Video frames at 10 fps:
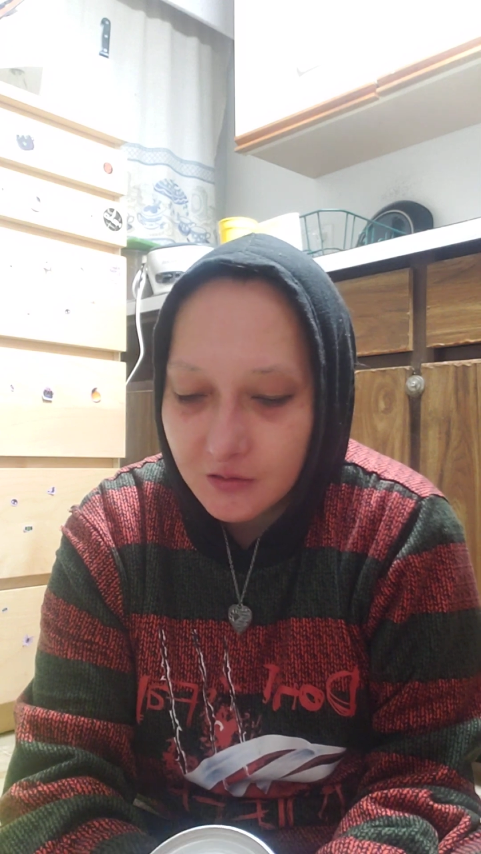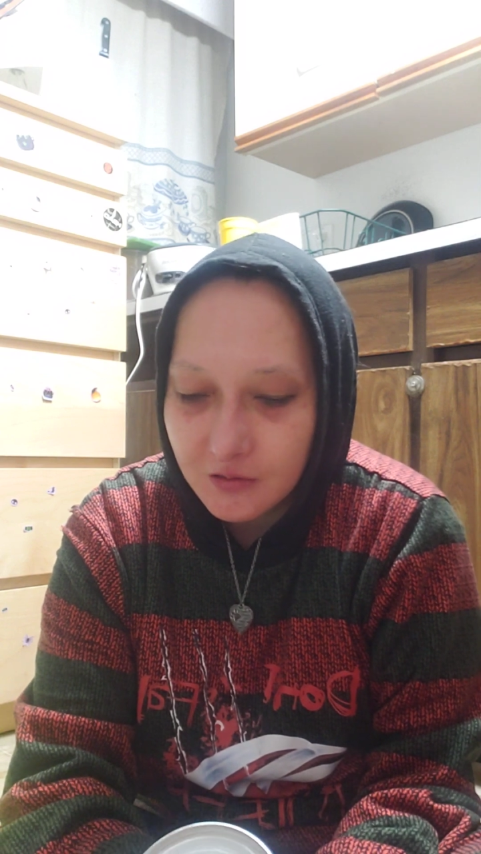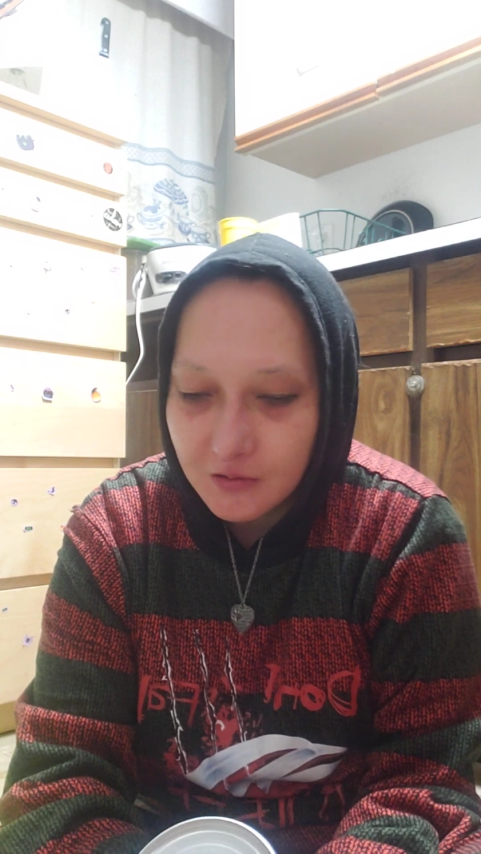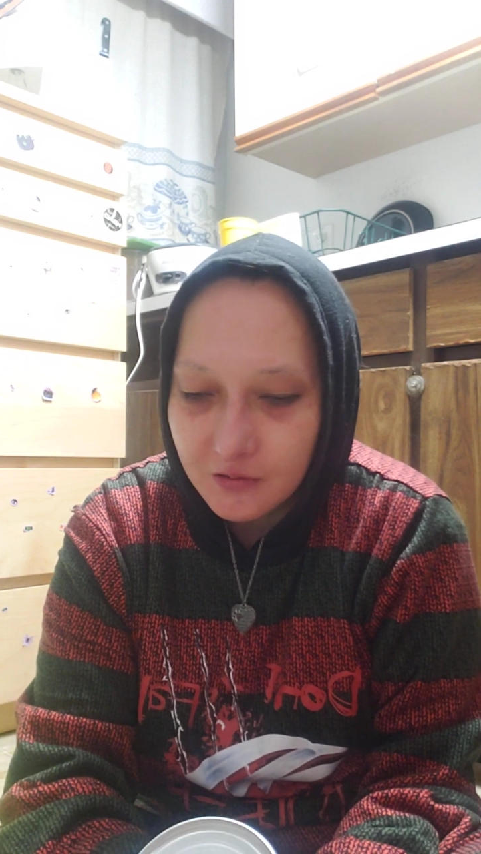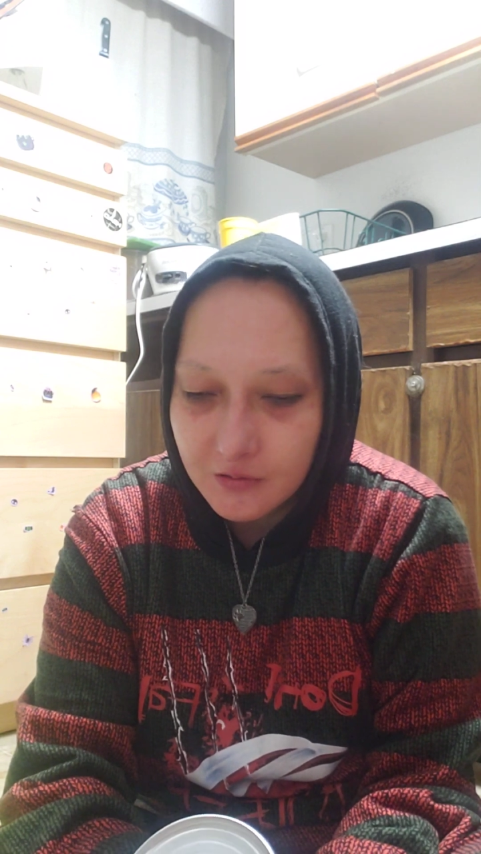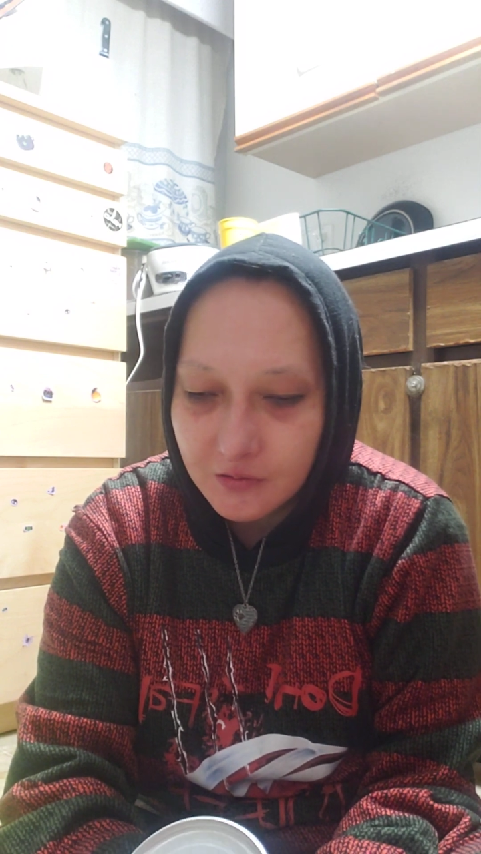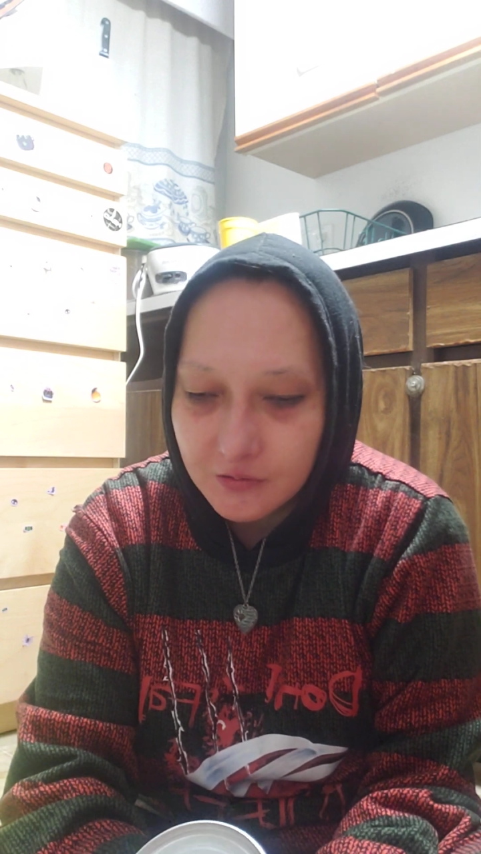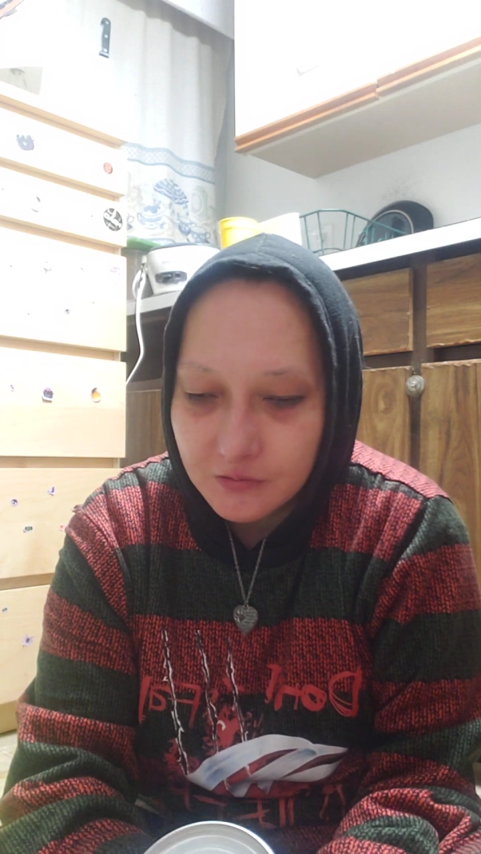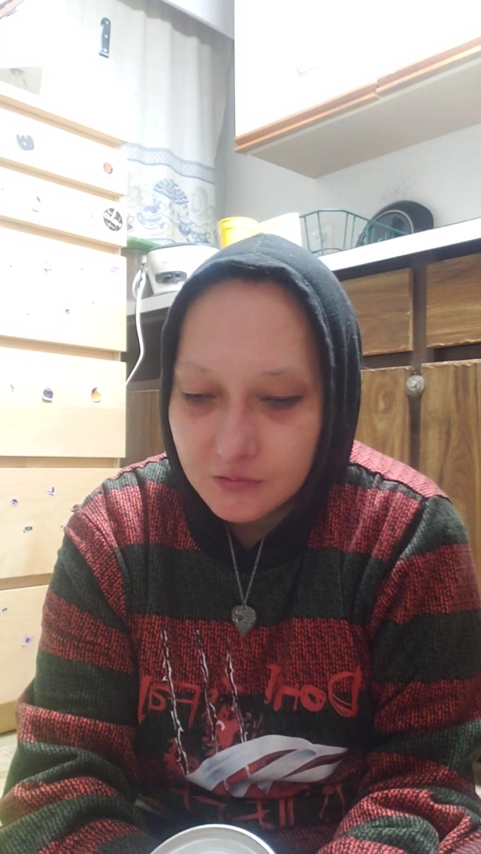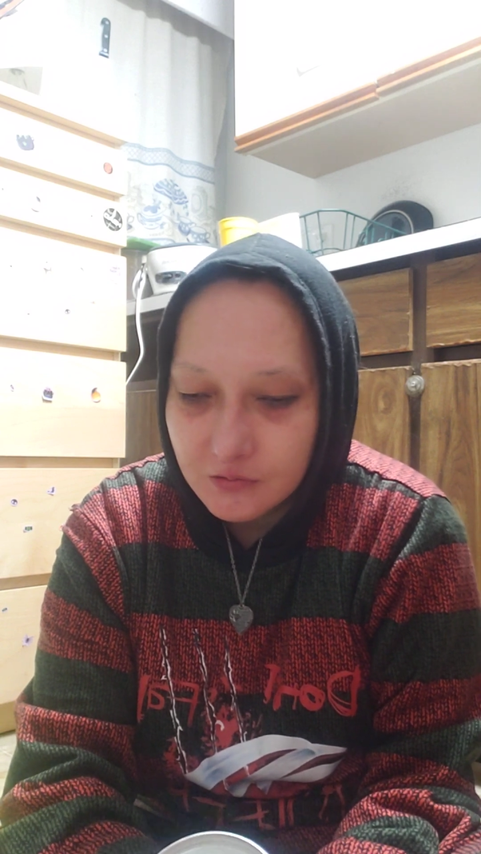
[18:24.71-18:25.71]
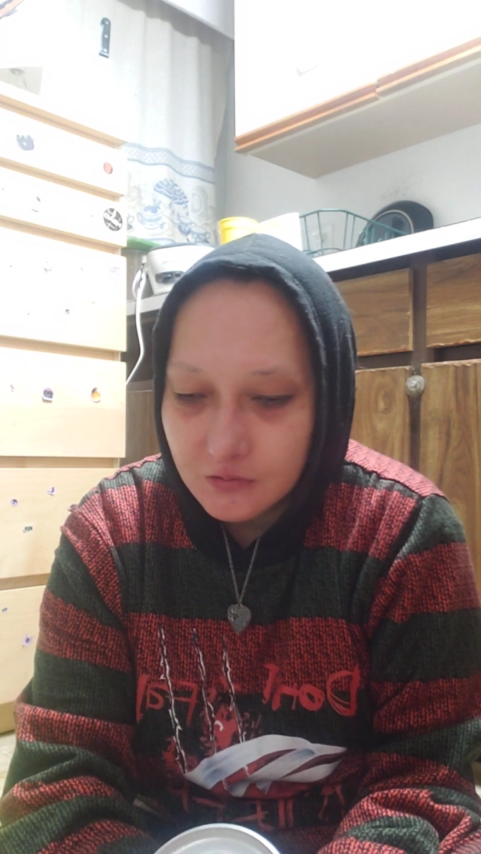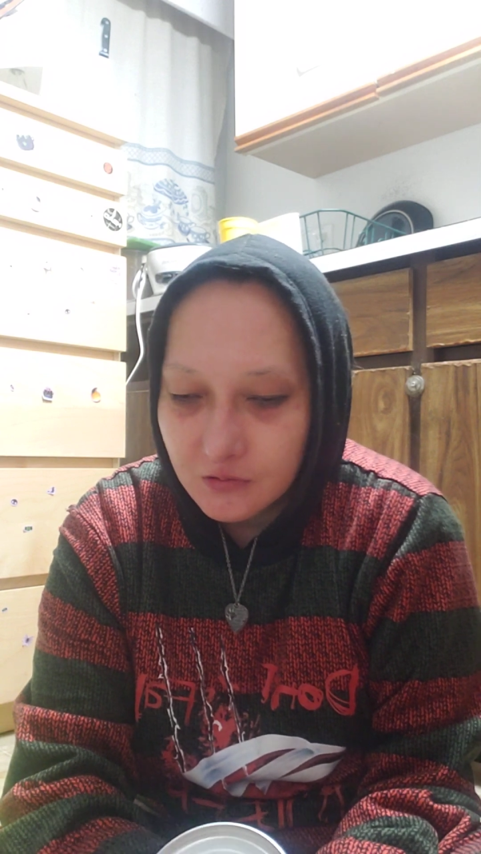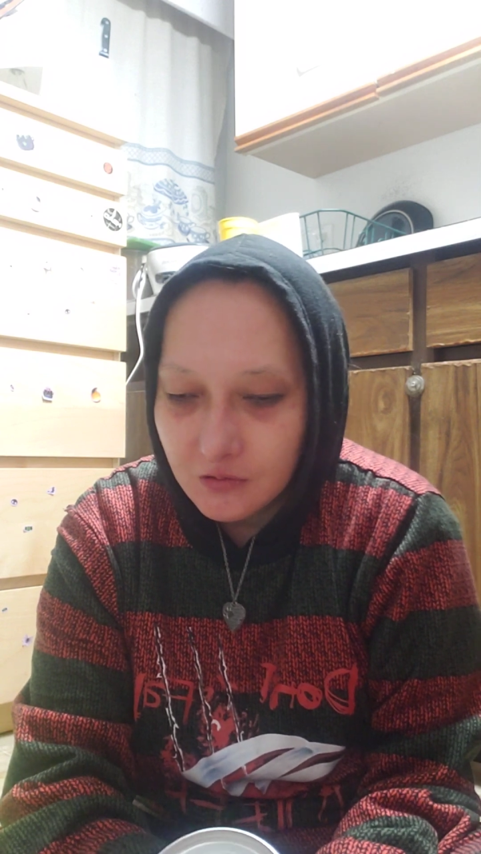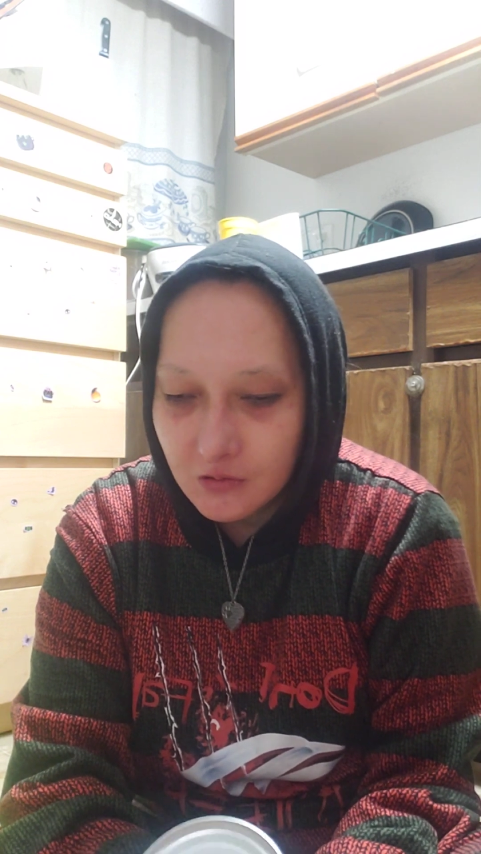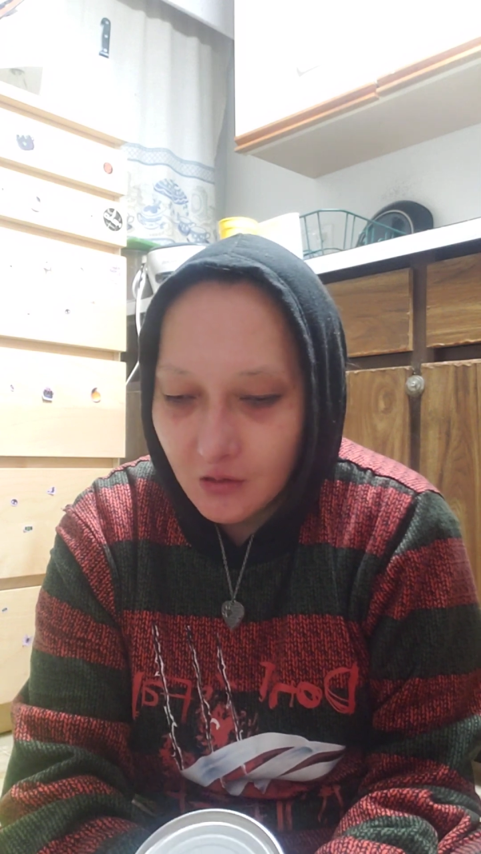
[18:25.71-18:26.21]
Uh,
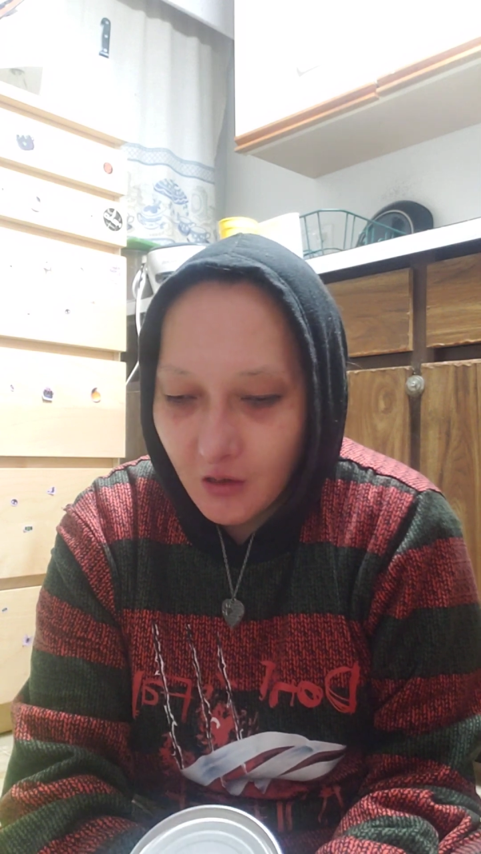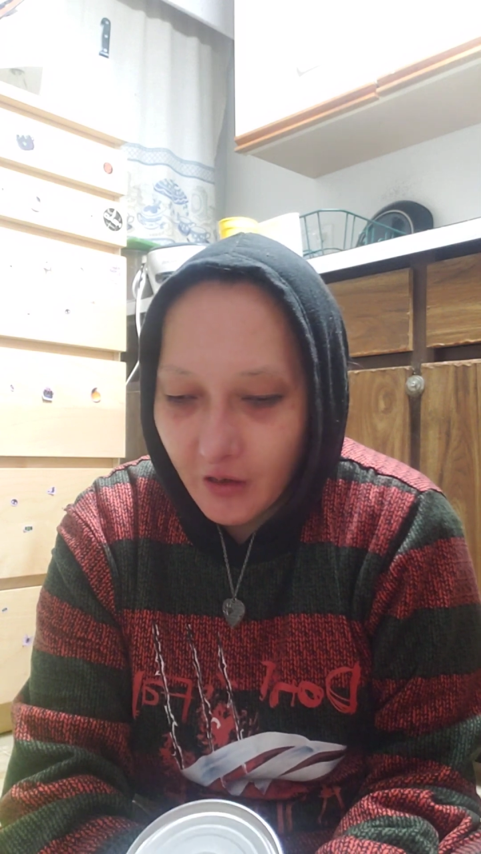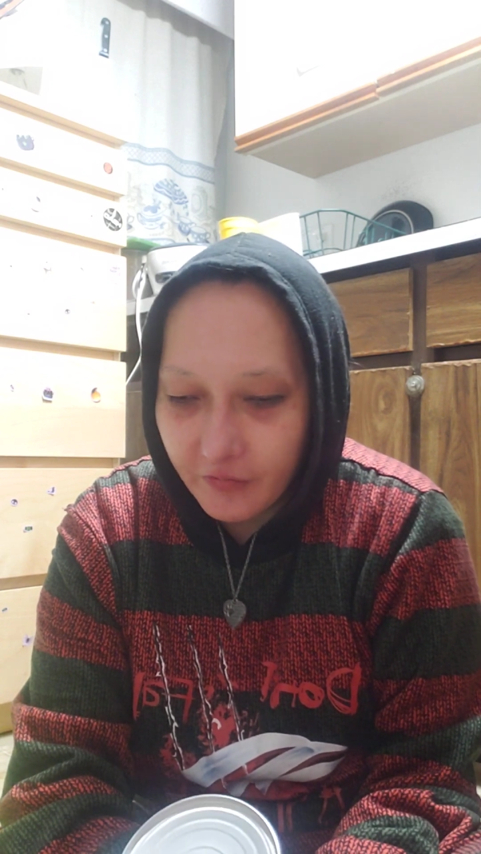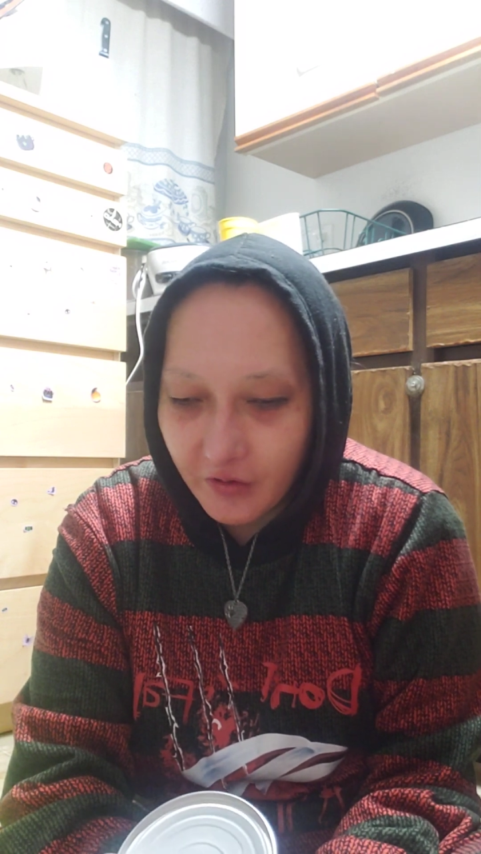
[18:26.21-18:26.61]
I